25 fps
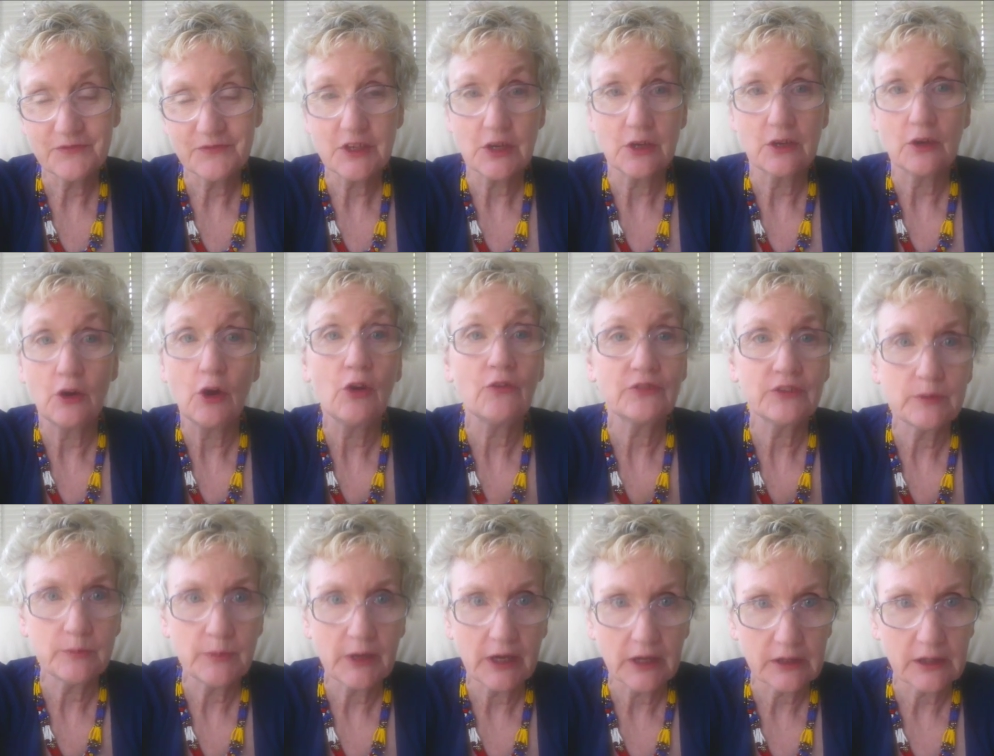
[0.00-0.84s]
So
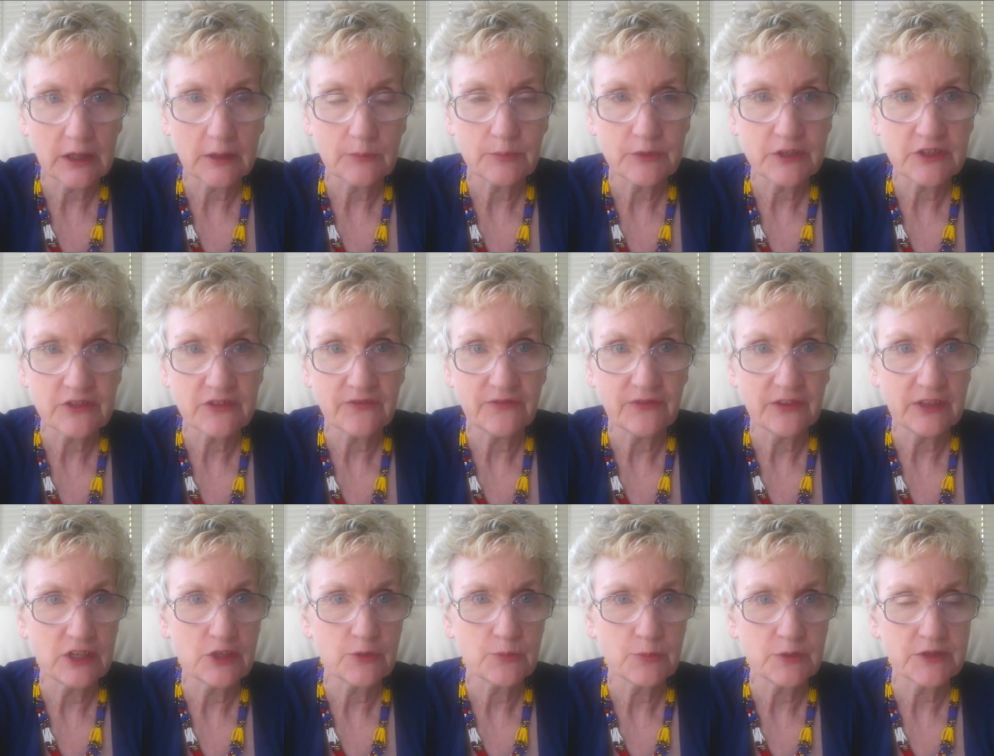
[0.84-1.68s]
often about
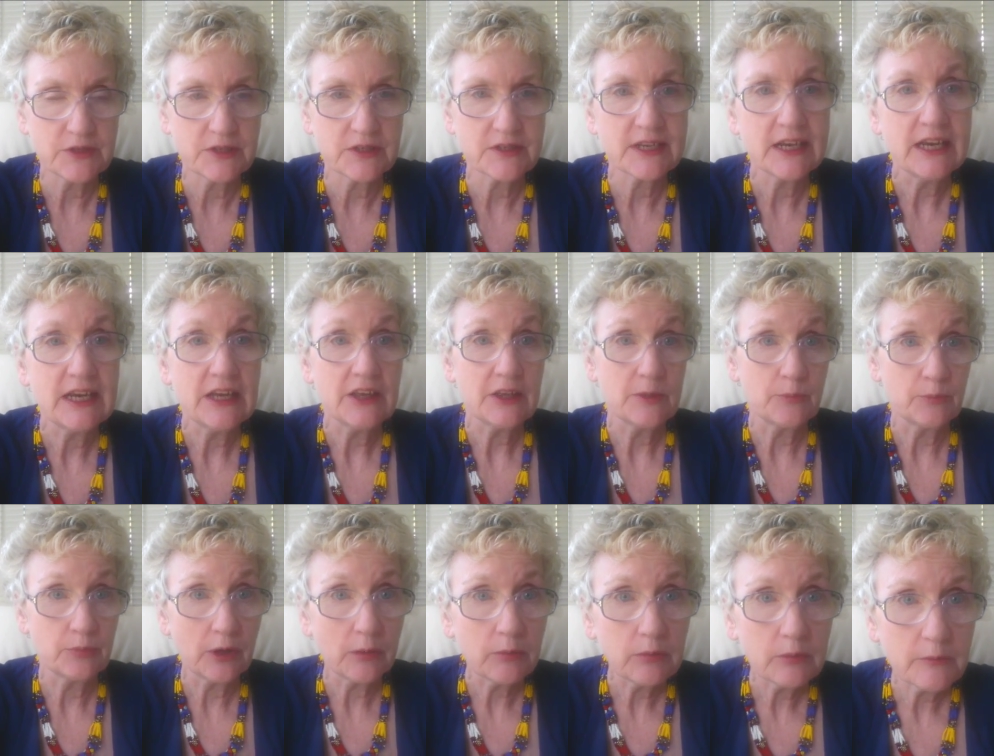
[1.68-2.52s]
unfinished business. The
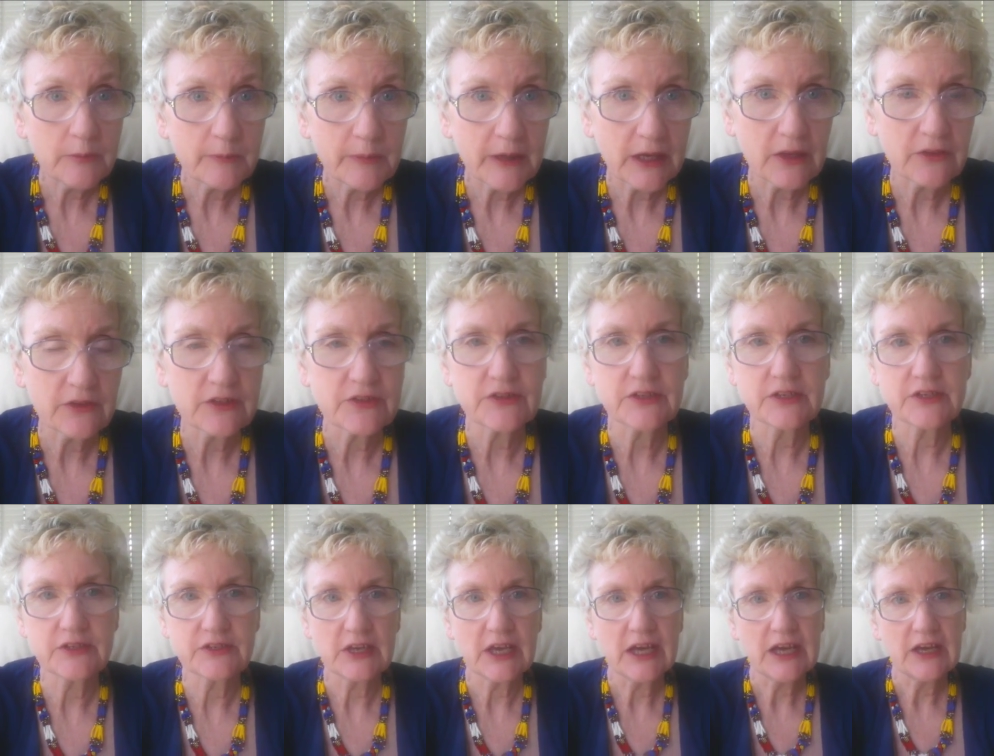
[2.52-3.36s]
problem about
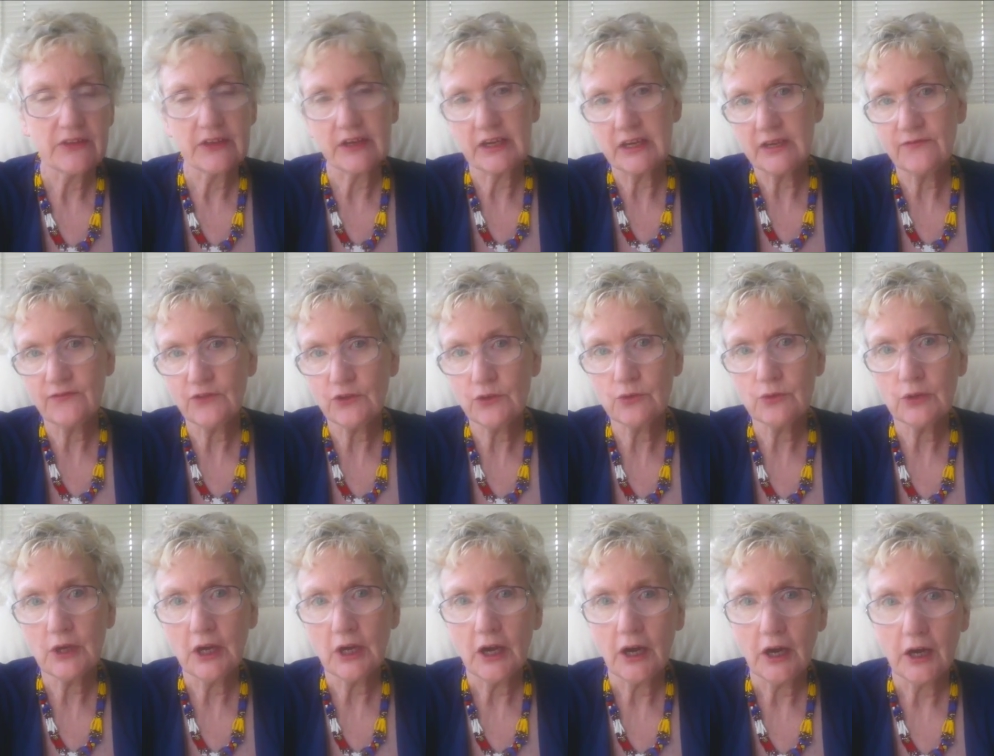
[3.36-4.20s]
this is that if
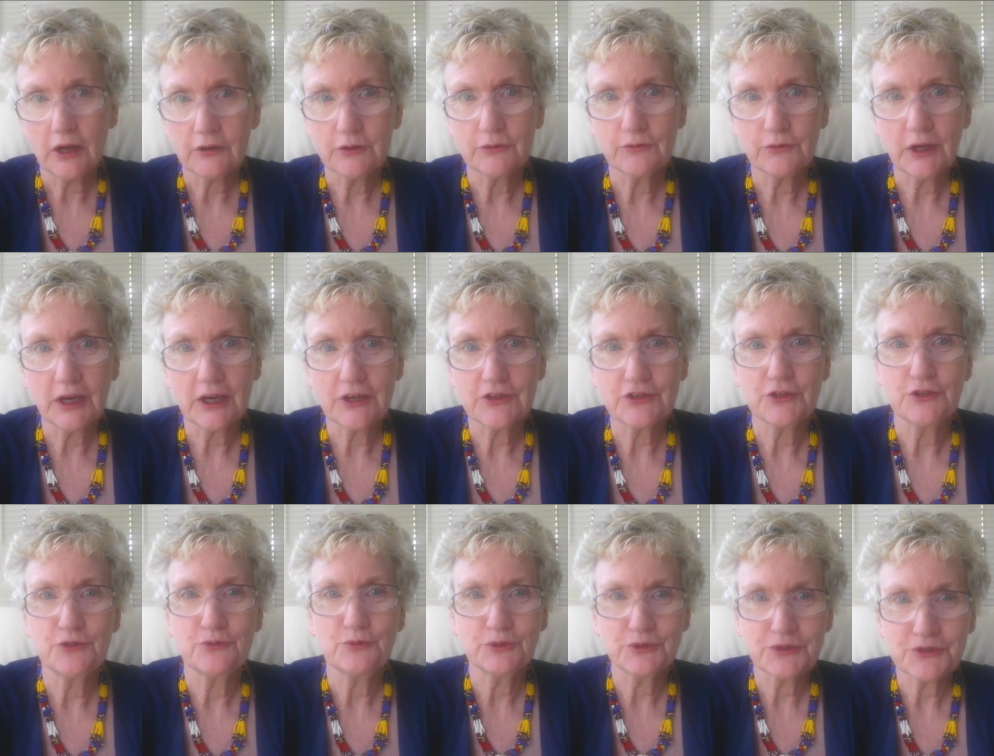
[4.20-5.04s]
you are a writer
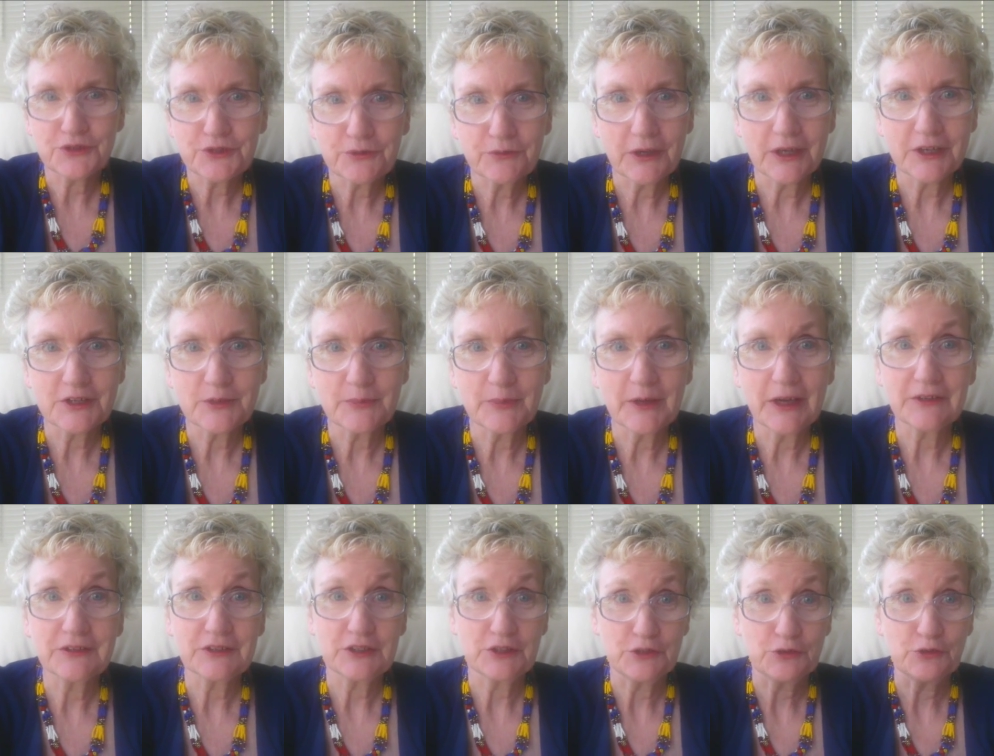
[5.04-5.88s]
who wants to write
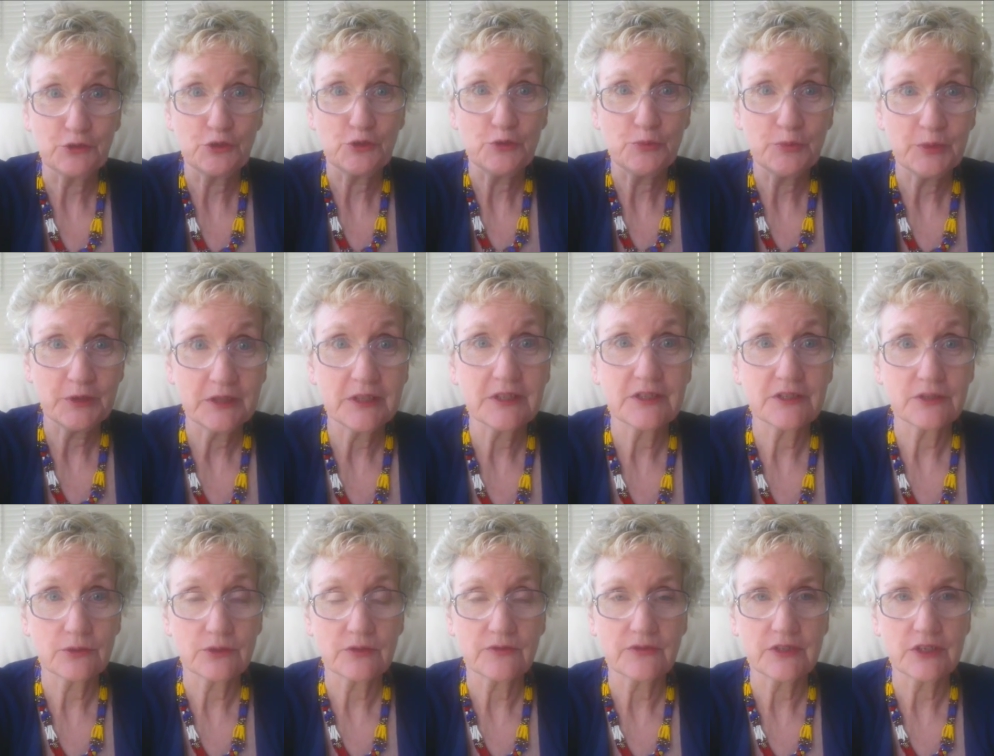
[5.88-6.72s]
about a group in this
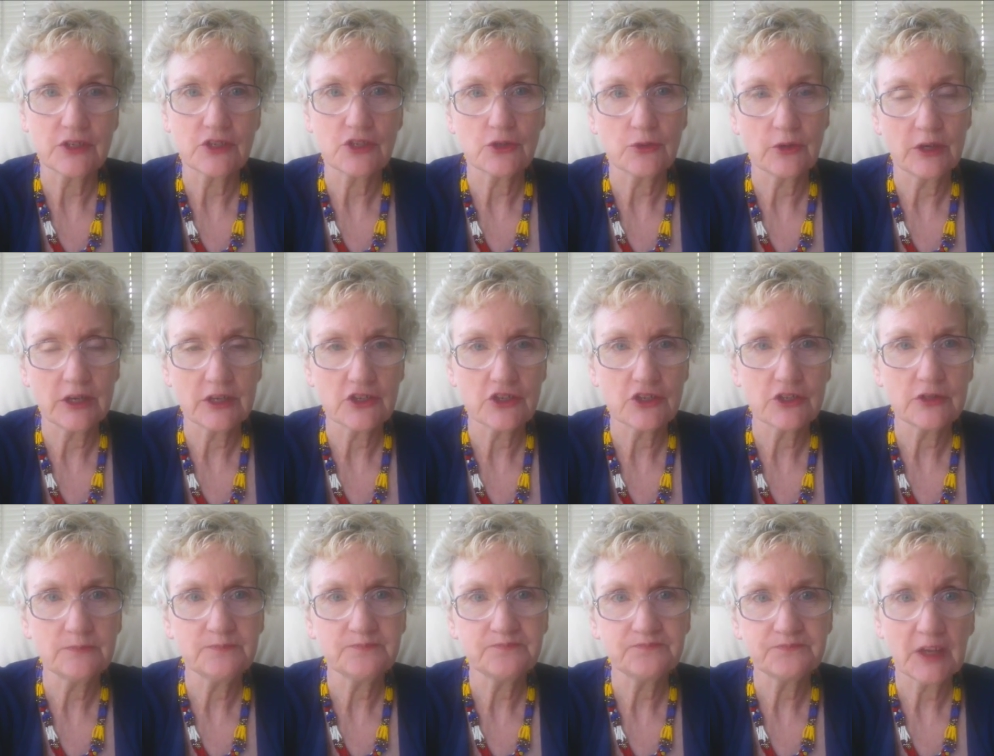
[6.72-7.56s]
sort of
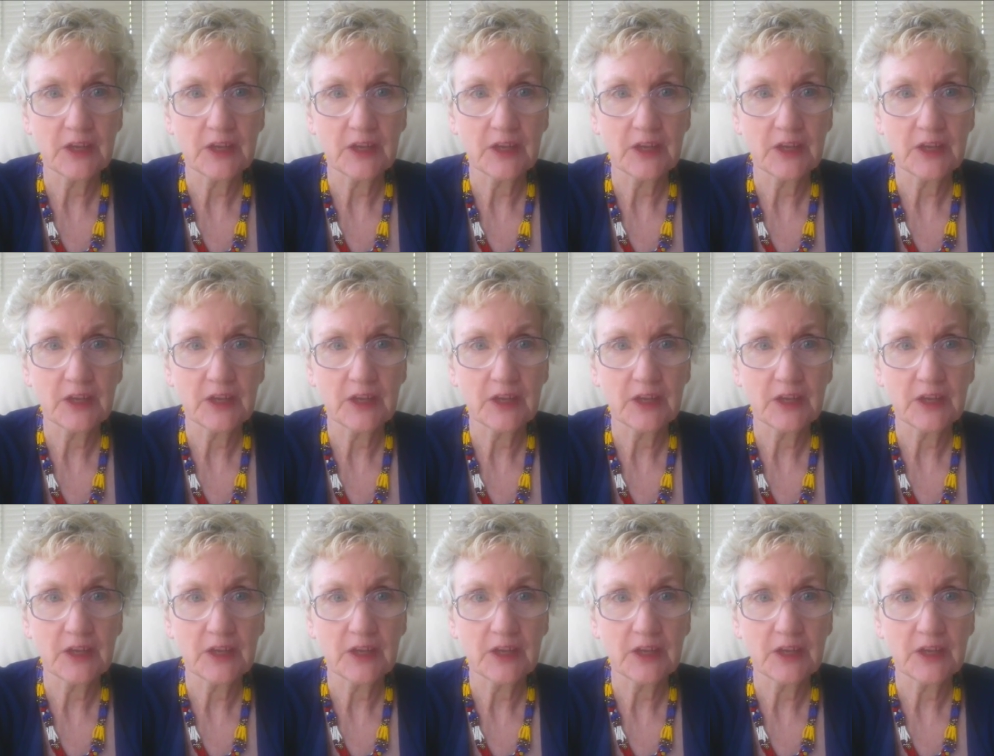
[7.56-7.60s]
situation,